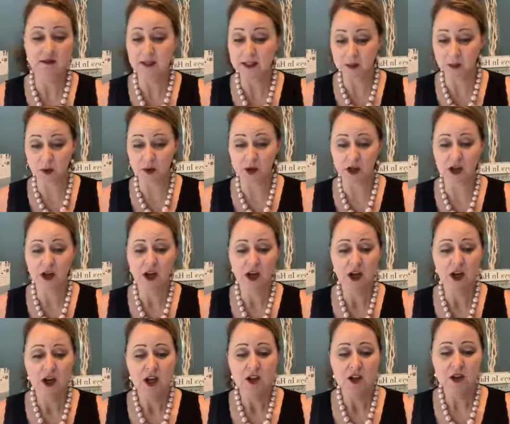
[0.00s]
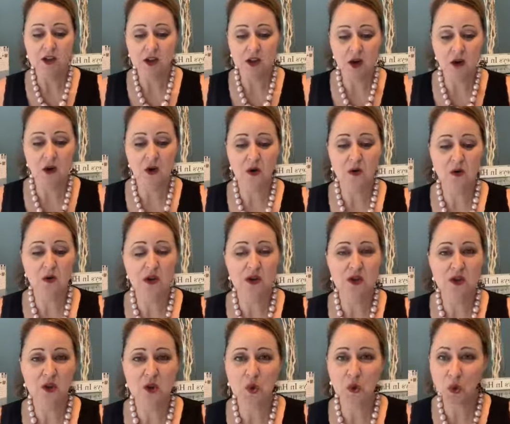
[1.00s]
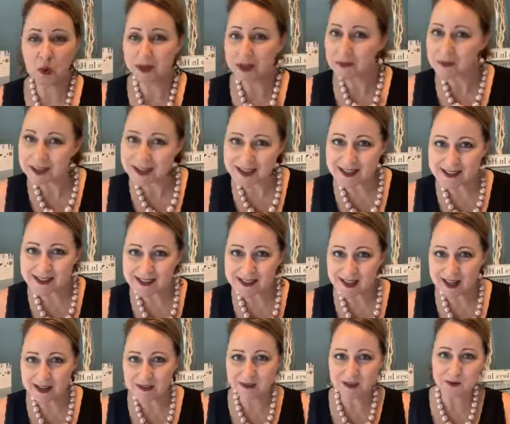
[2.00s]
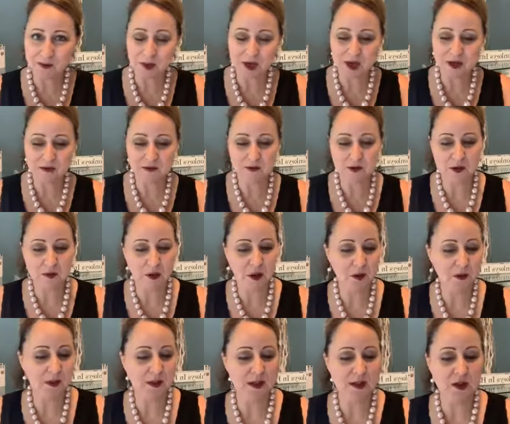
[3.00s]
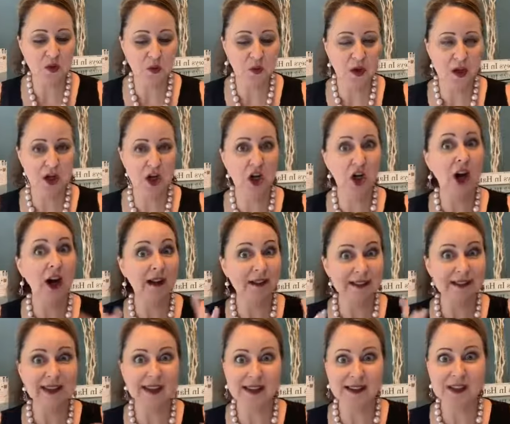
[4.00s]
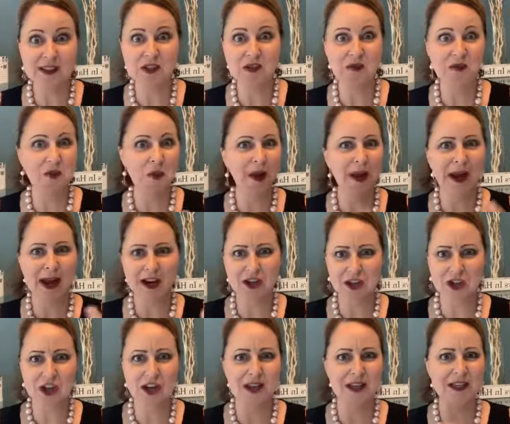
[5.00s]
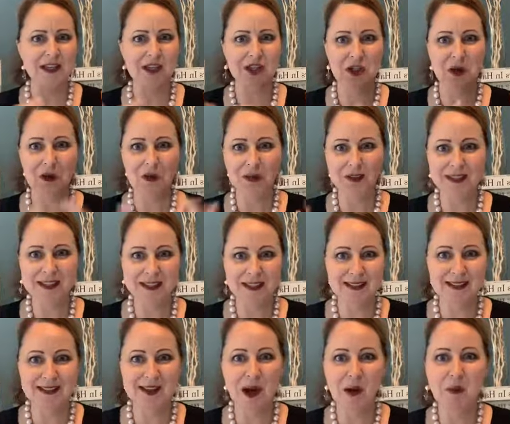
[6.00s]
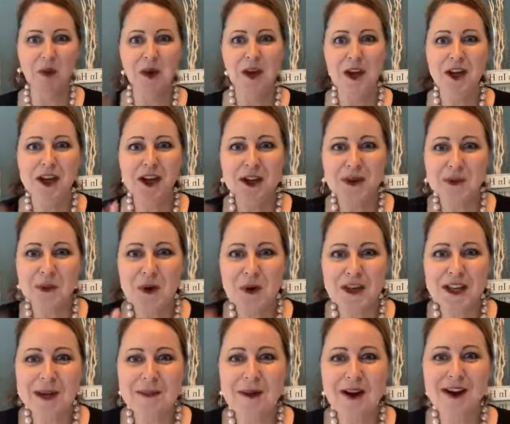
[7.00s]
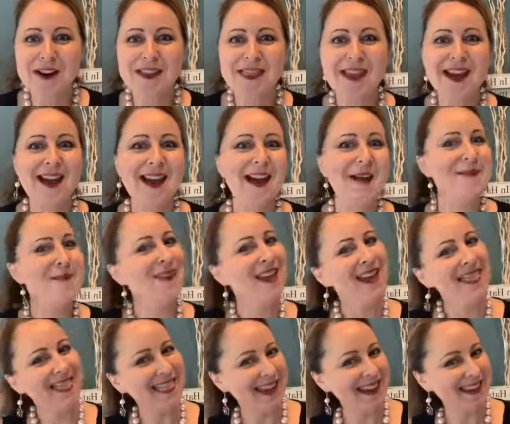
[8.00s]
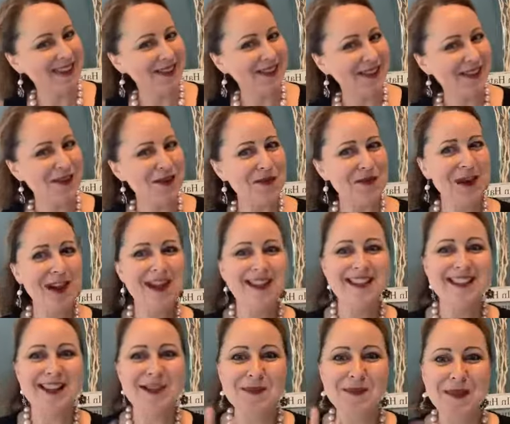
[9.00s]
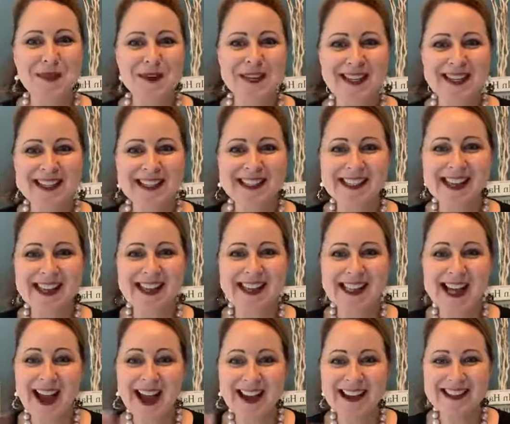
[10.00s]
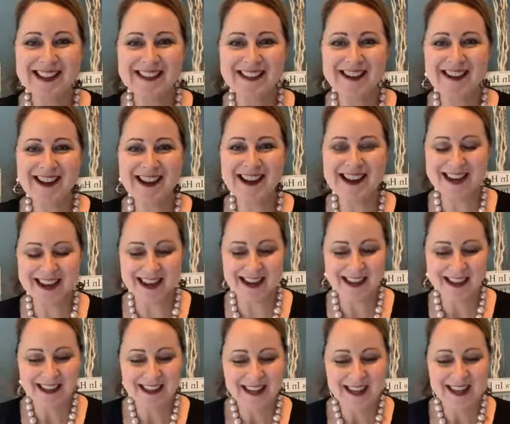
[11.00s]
Facebook. So 20 minutes lifespan for a post on Twitter, unless you do a hashtag and it totally gets up. Good morning, Martha. Thank you so much. Good morning, Adele. Hi, Dawn.